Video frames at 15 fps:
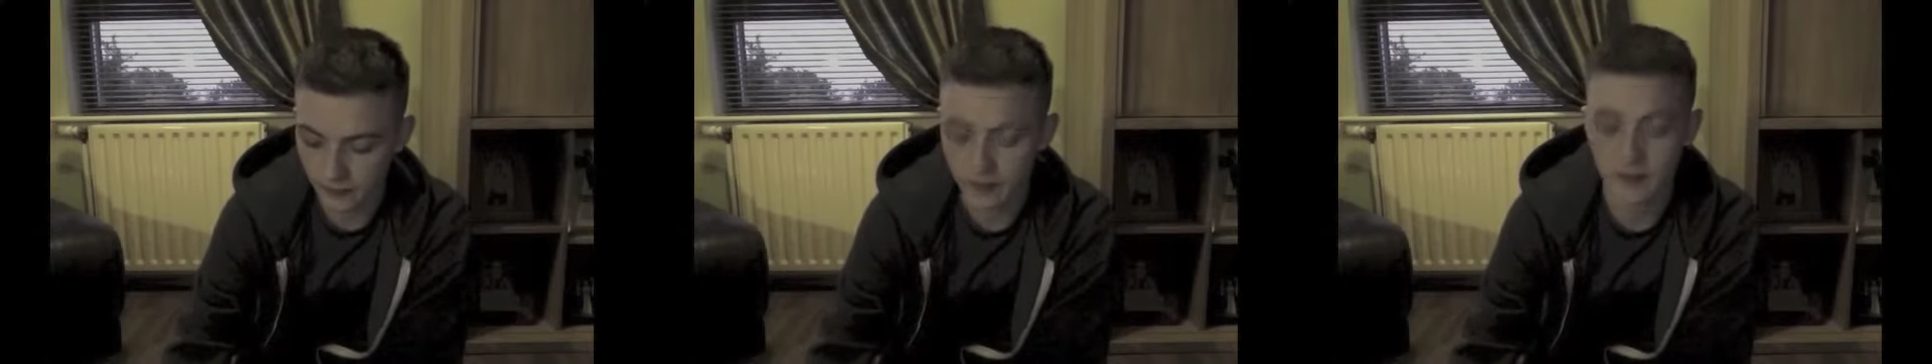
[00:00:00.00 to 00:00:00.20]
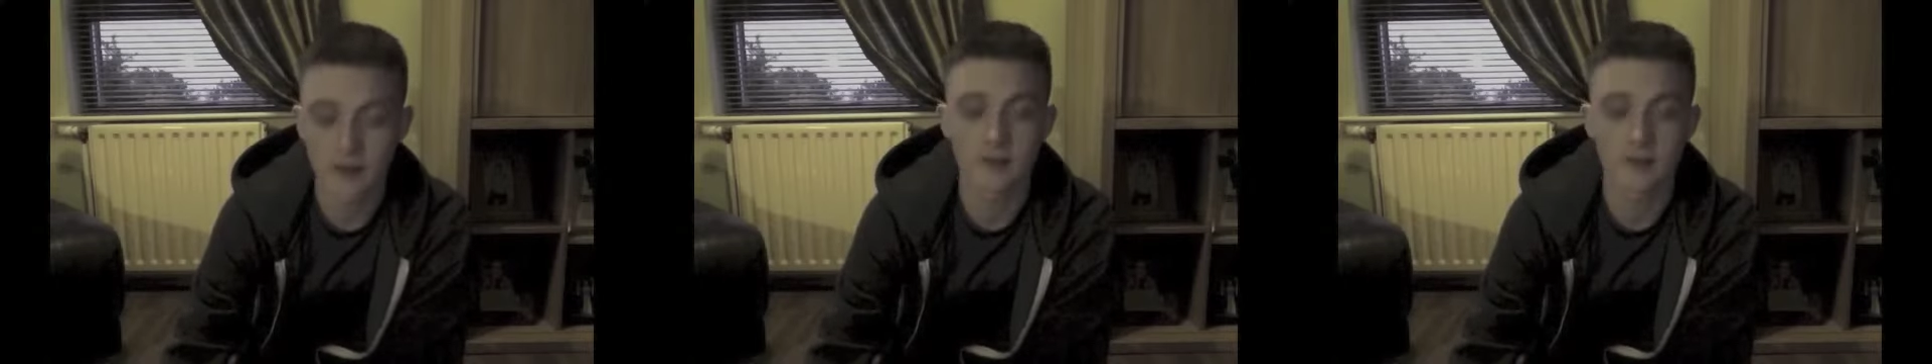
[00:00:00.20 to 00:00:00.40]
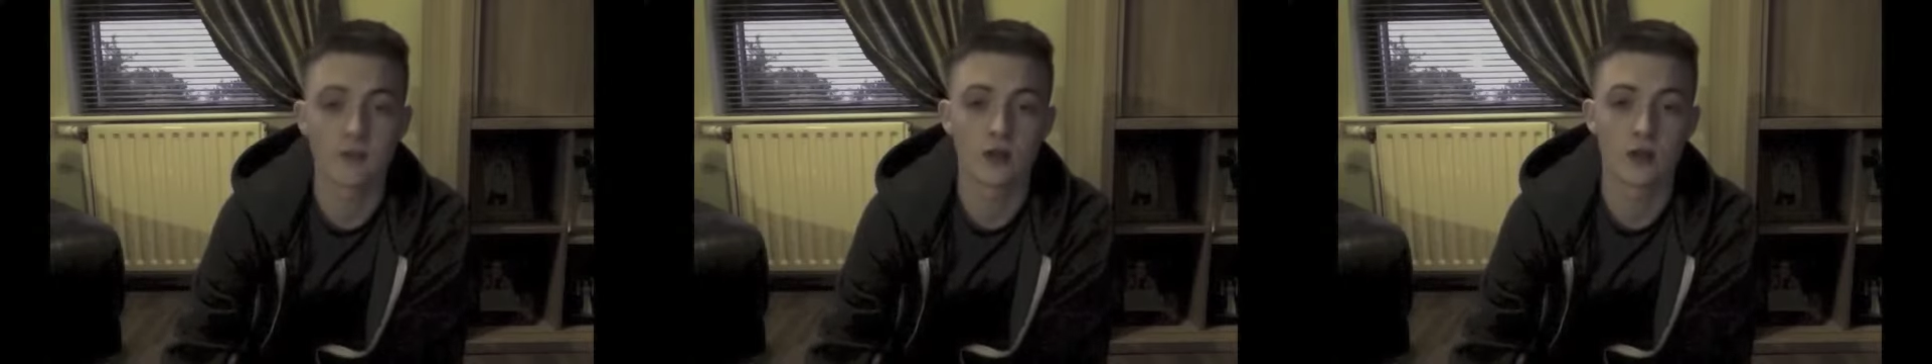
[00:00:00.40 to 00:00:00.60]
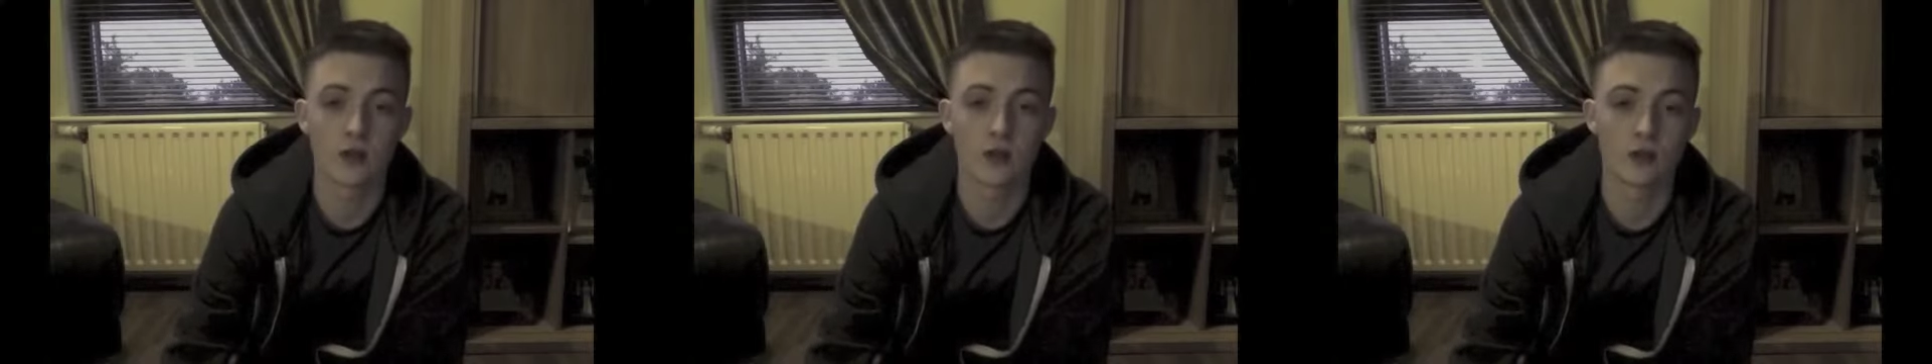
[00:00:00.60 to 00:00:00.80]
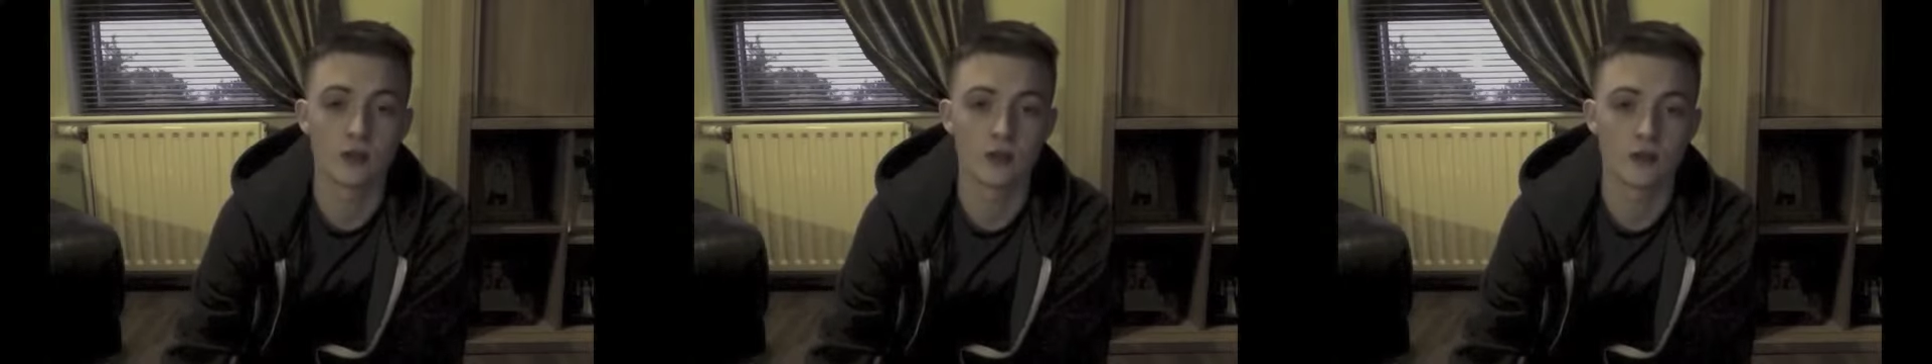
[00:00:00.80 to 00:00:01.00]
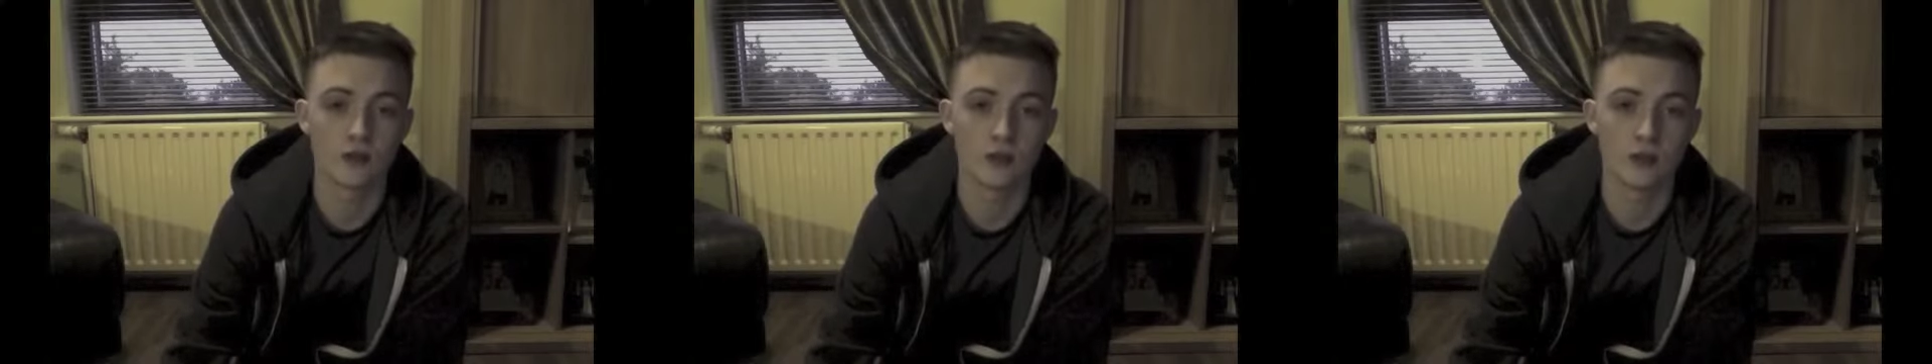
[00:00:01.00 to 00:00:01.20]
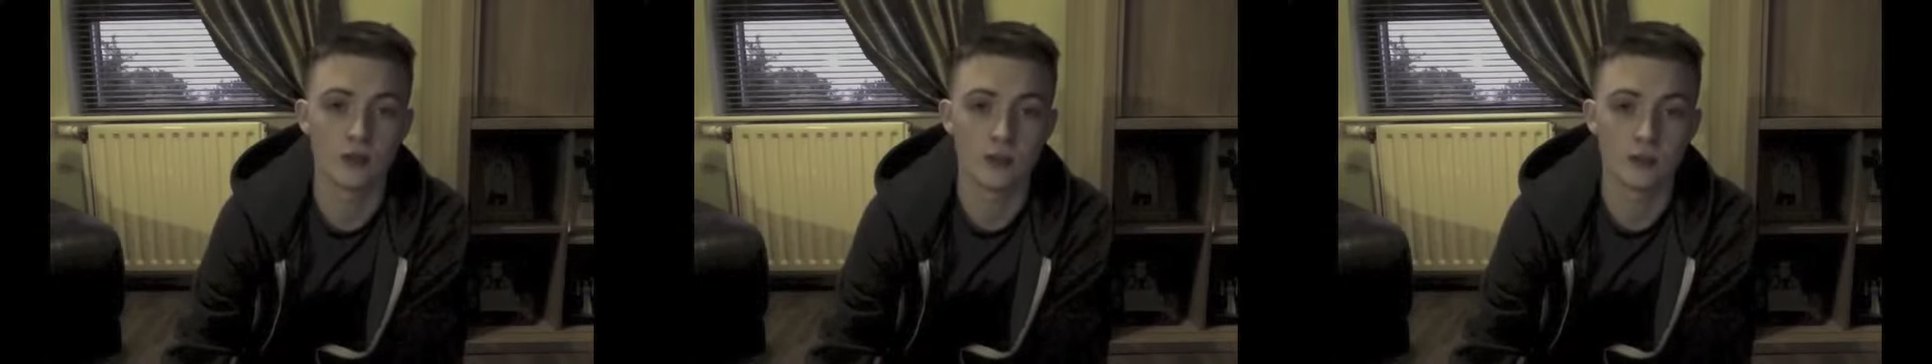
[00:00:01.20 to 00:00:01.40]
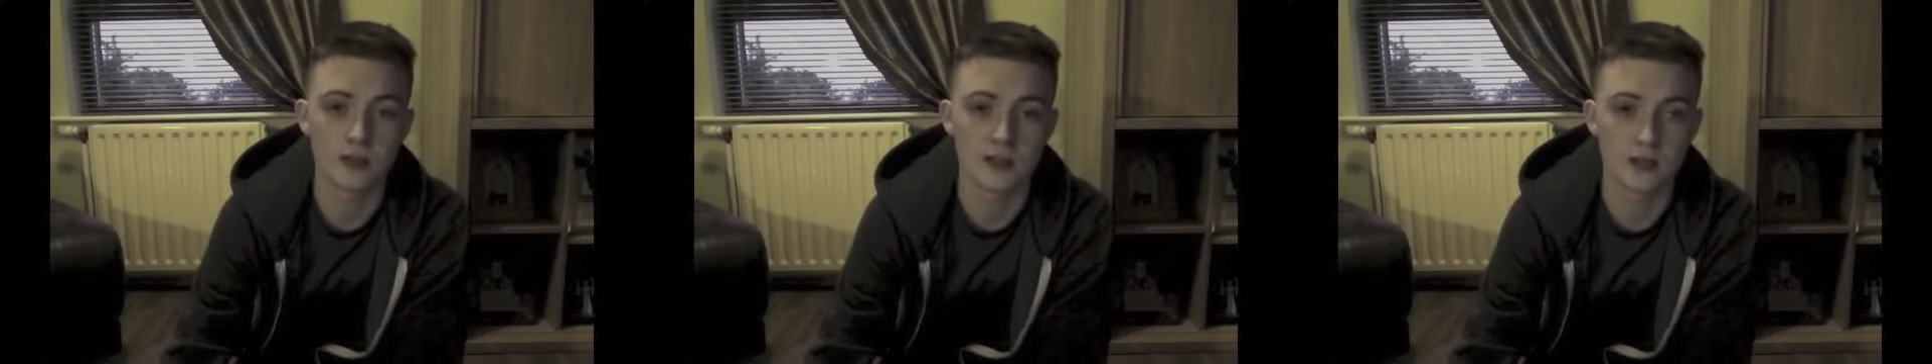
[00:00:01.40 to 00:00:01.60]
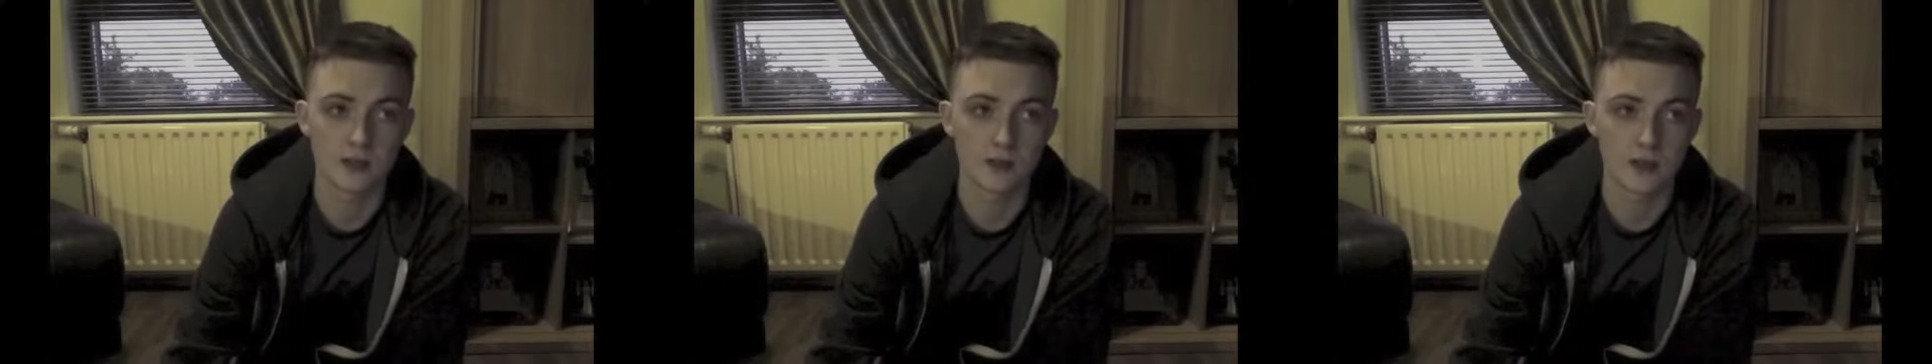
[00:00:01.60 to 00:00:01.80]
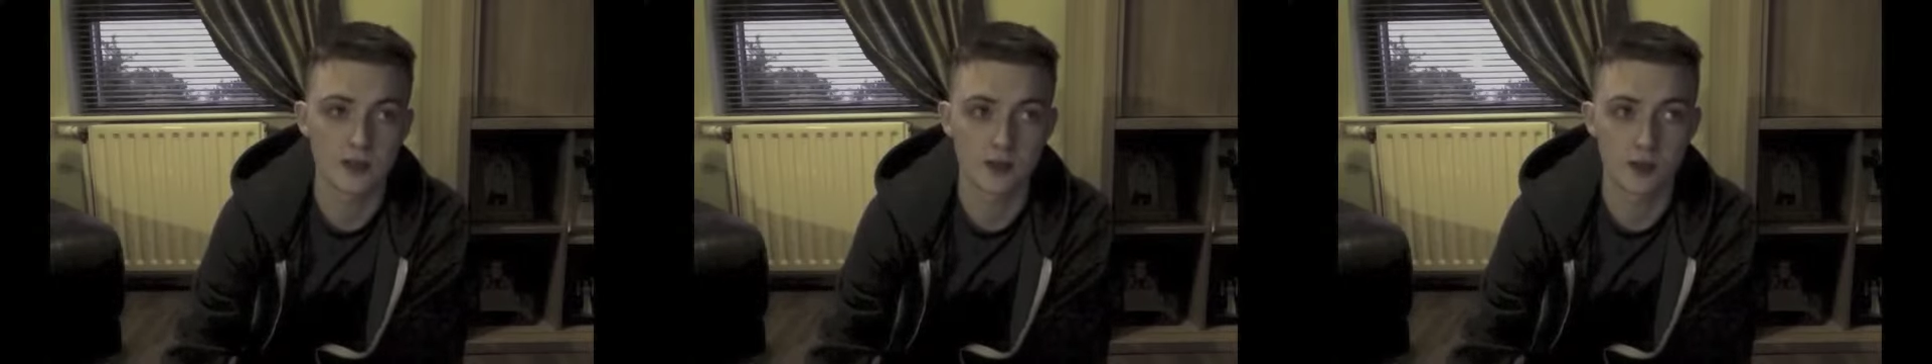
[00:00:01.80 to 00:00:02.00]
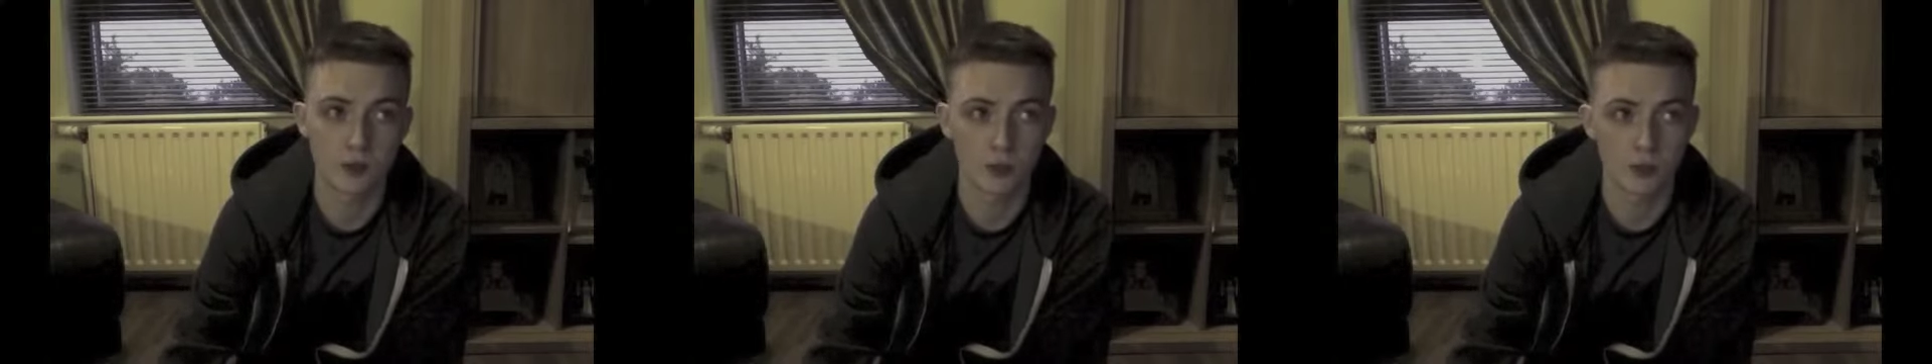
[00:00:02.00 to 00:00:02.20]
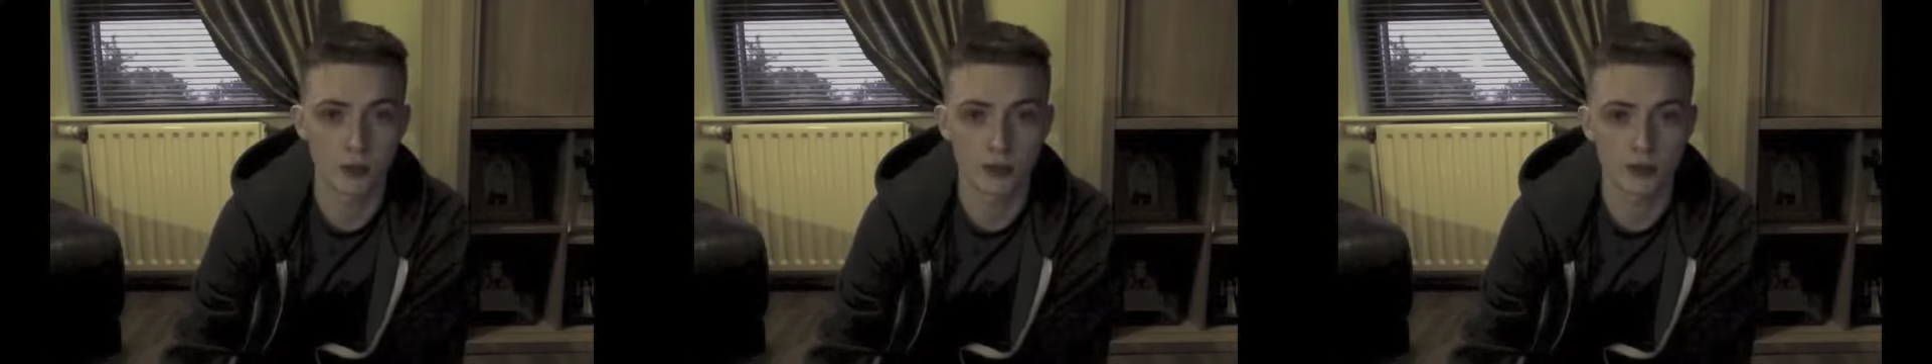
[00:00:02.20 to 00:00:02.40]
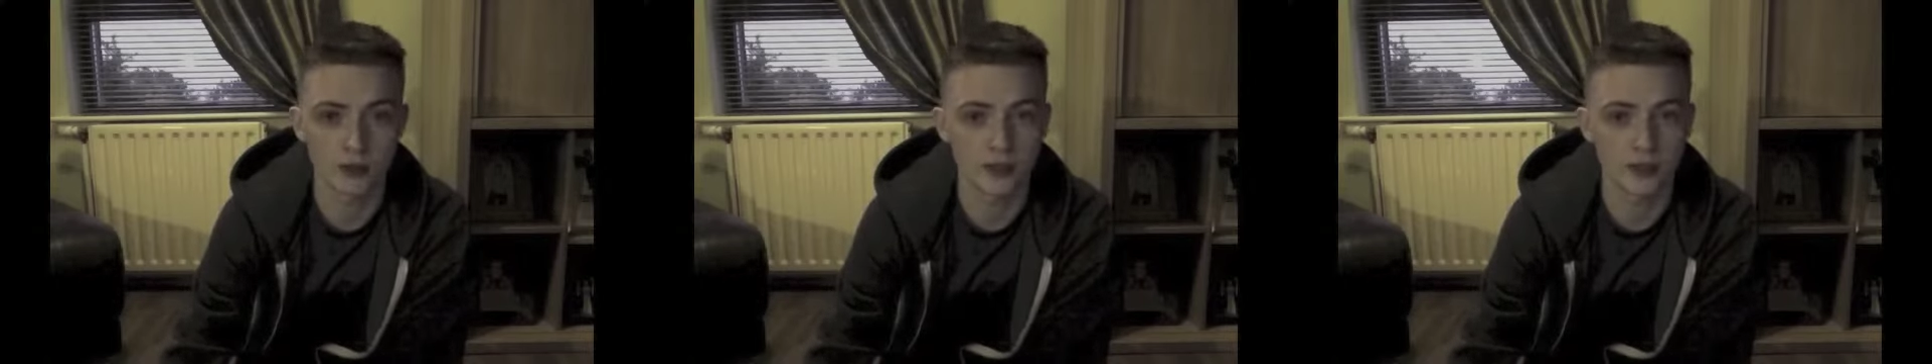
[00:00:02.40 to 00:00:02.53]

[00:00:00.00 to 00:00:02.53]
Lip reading: if I look at myself at a certain point,